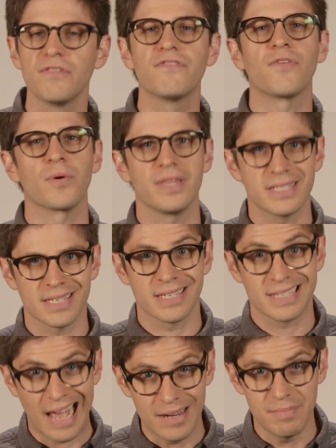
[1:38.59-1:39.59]
for this
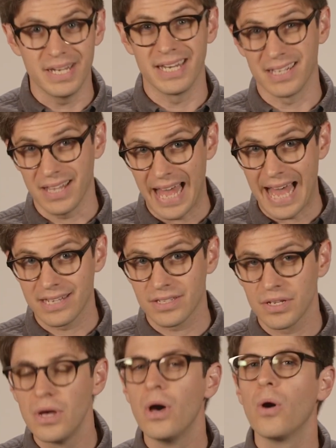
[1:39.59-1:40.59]
assignment in class?